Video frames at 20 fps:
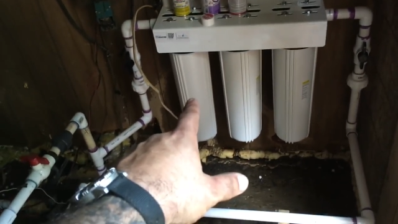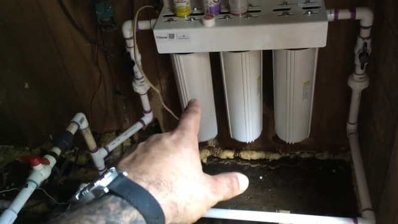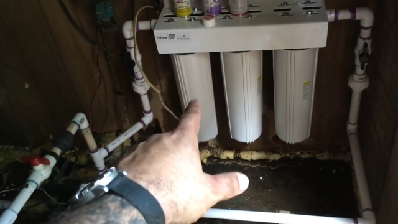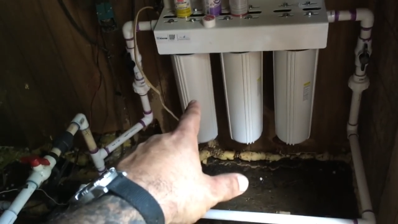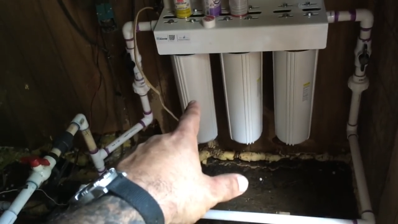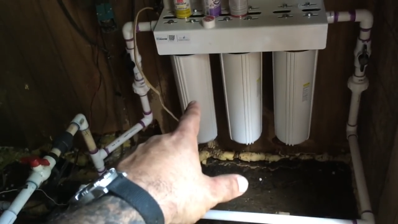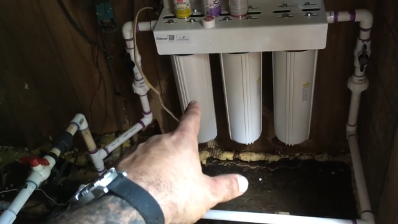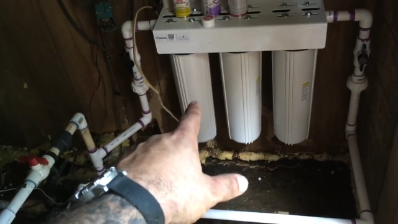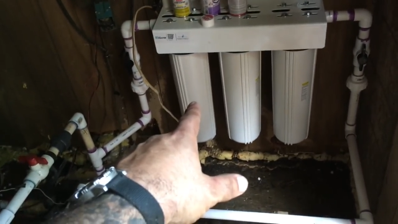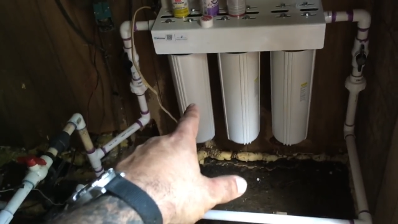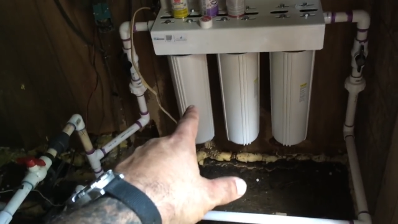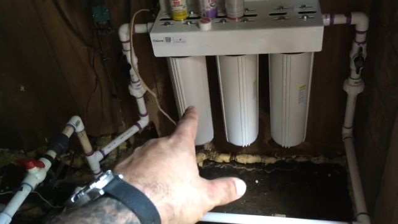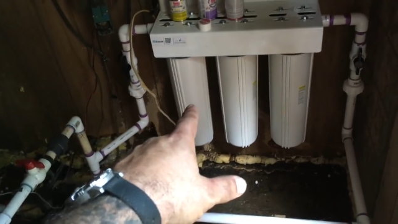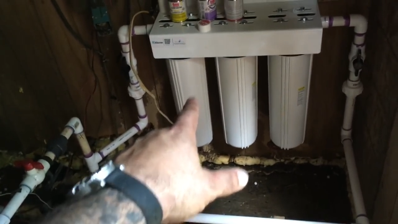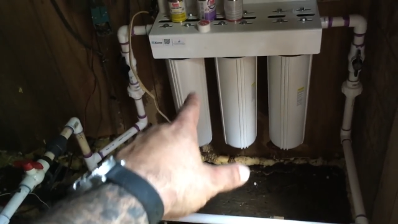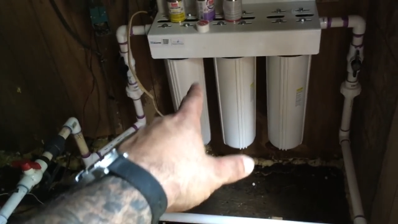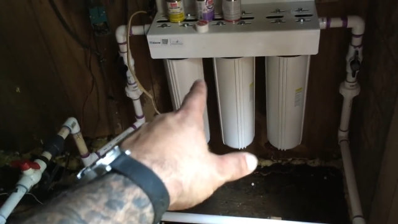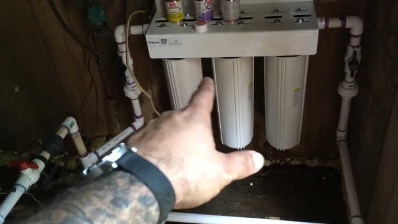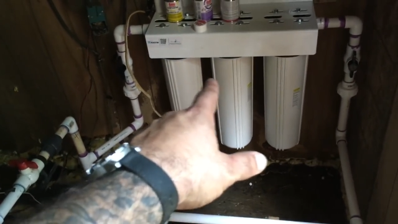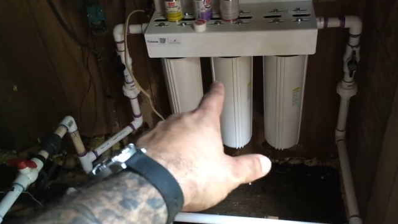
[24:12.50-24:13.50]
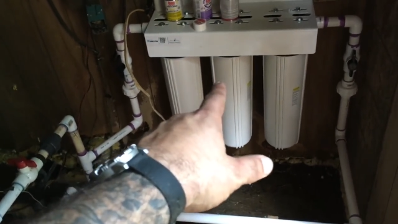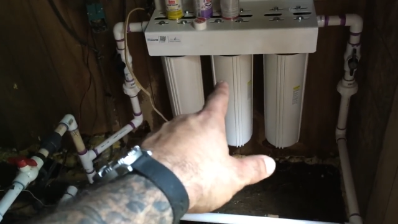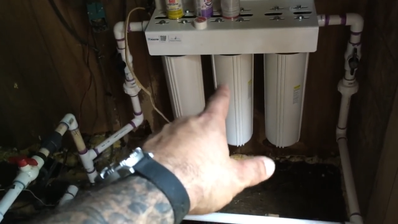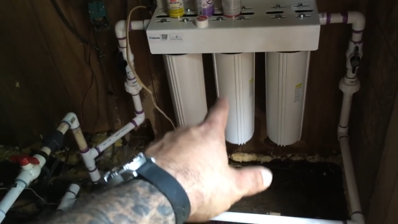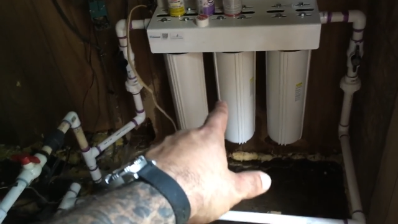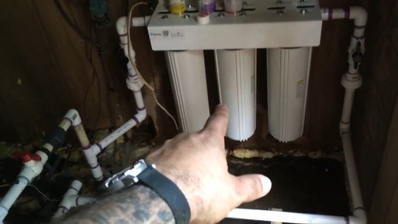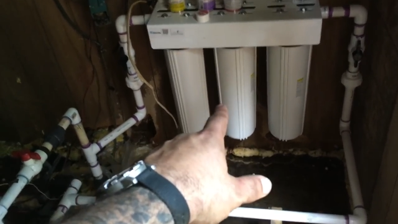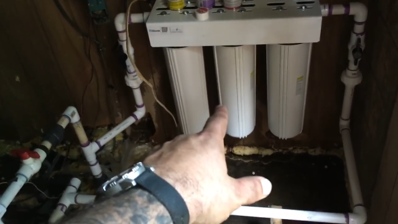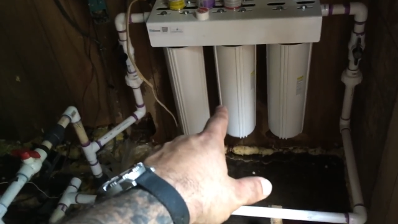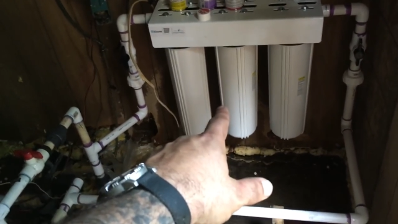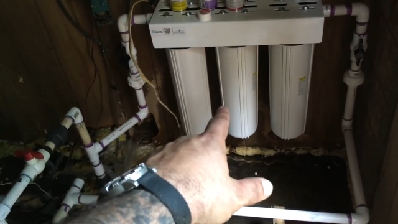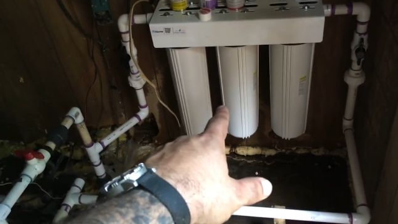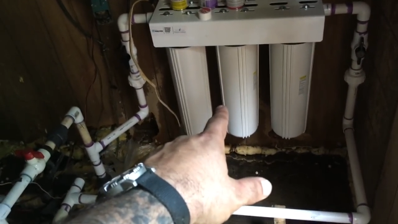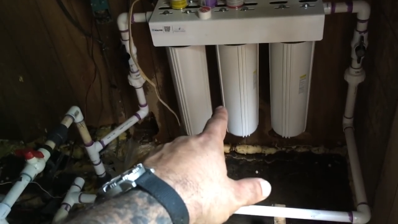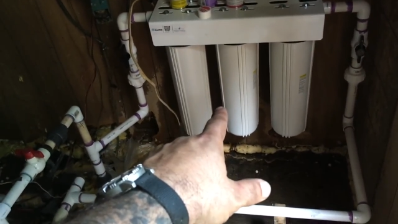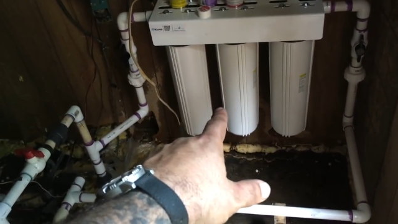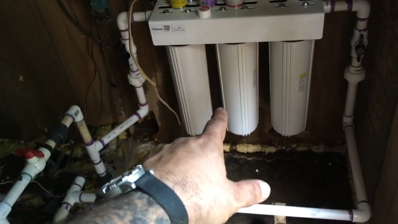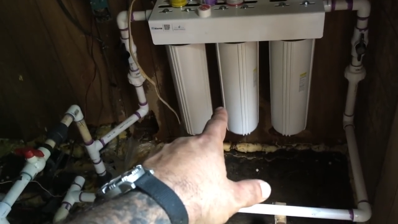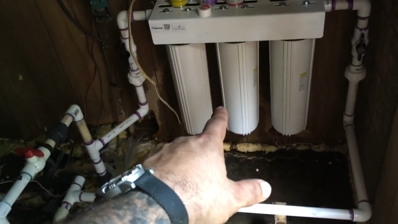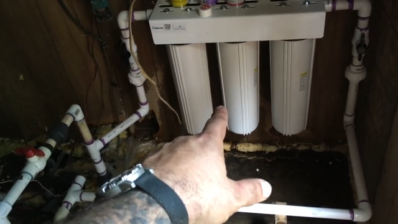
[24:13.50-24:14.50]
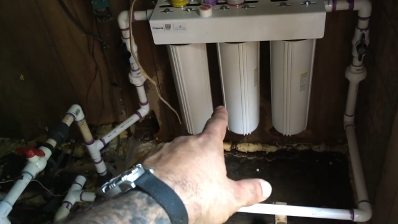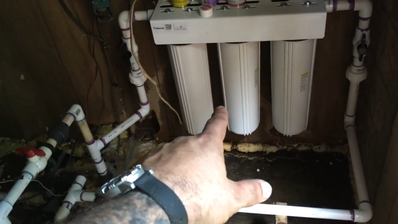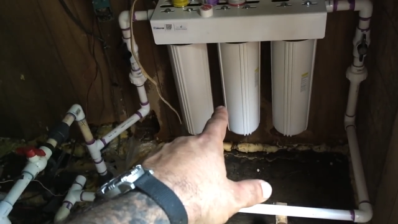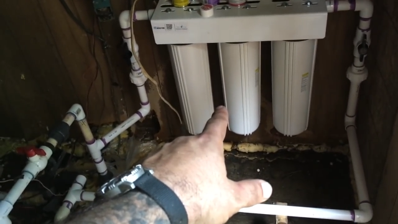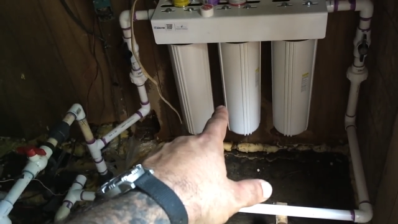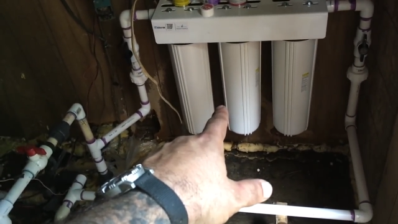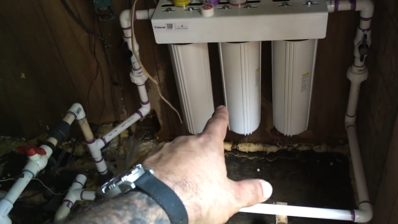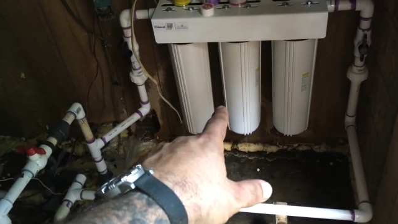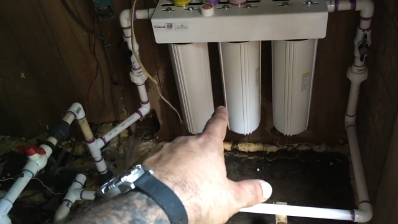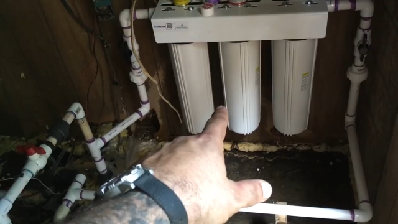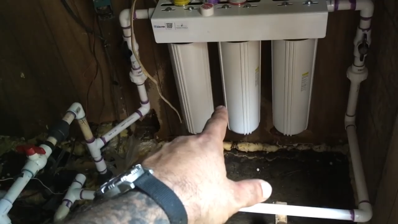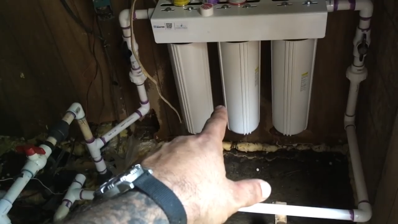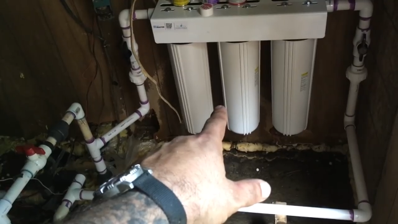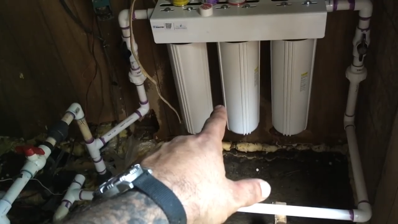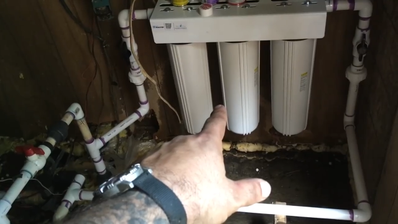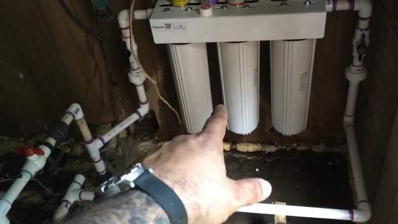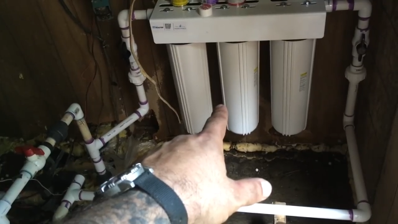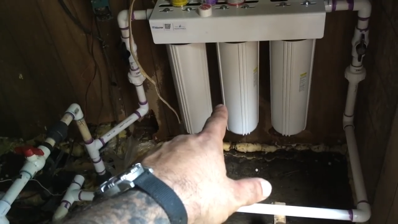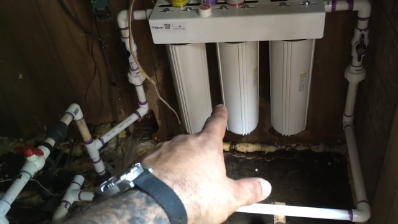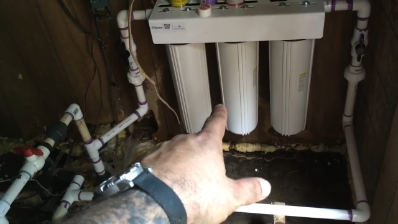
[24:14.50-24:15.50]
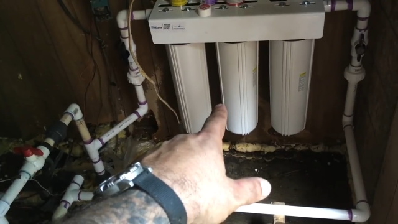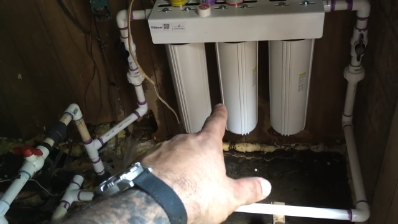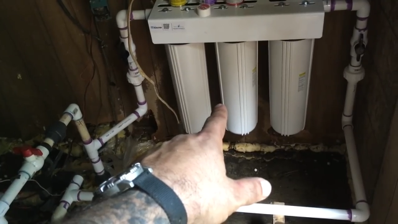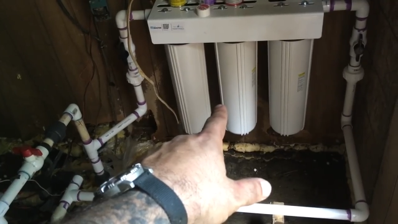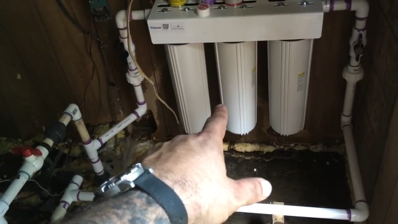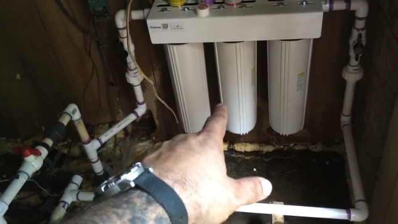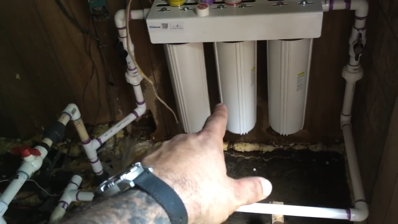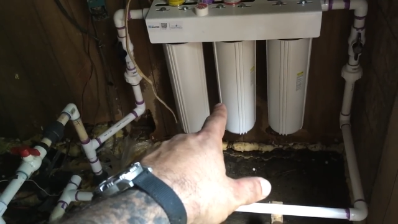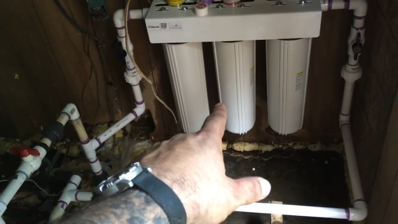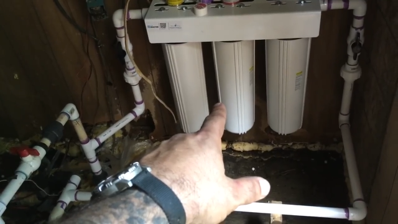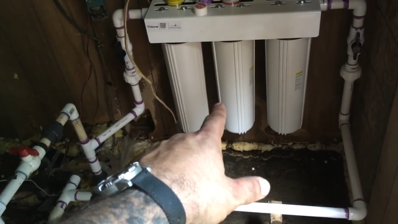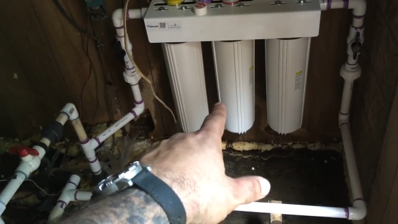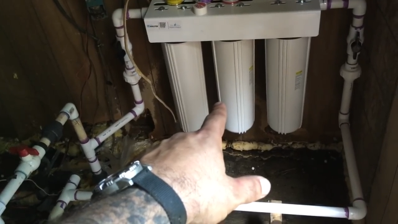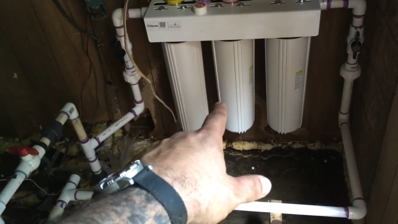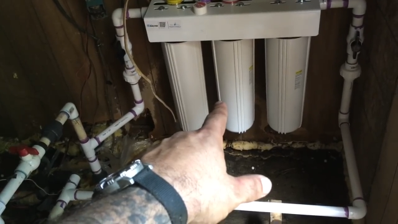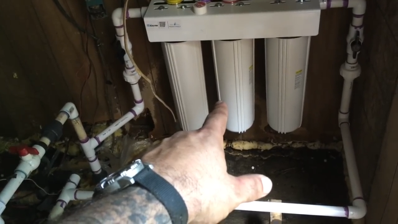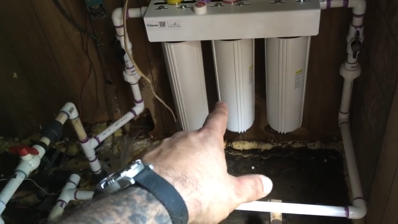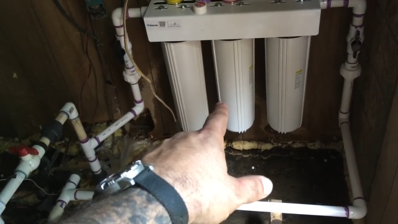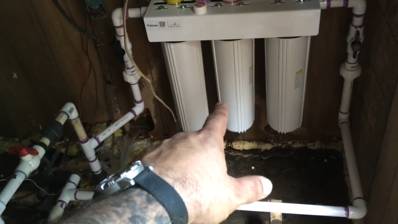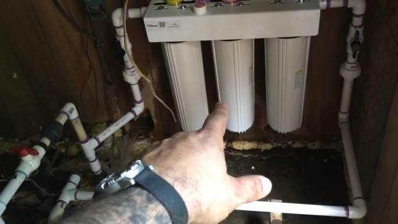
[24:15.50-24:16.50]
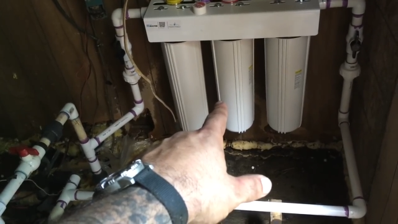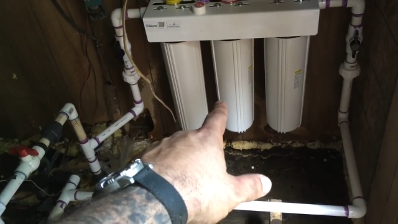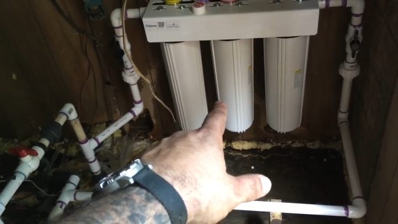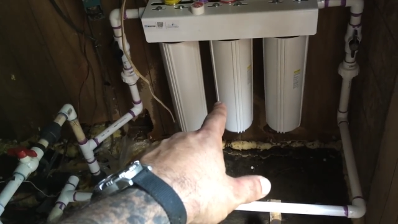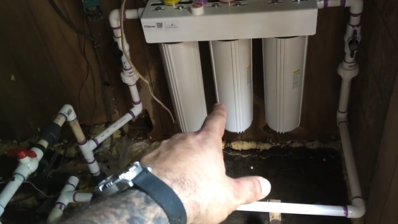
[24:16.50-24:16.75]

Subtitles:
[unreadable: no face in view]